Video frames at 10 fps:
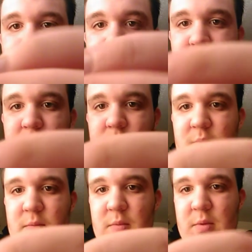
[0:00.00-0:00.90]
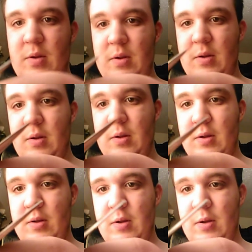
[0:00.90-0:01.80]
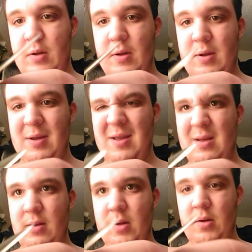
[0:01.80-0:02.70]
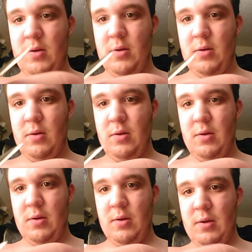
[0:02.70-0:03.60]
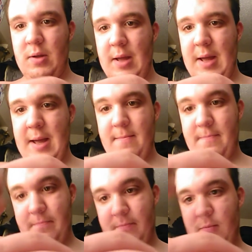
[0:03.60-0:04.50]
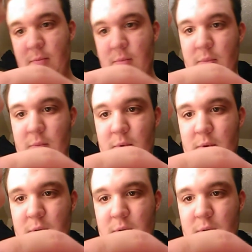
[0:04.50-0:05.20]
[no speech]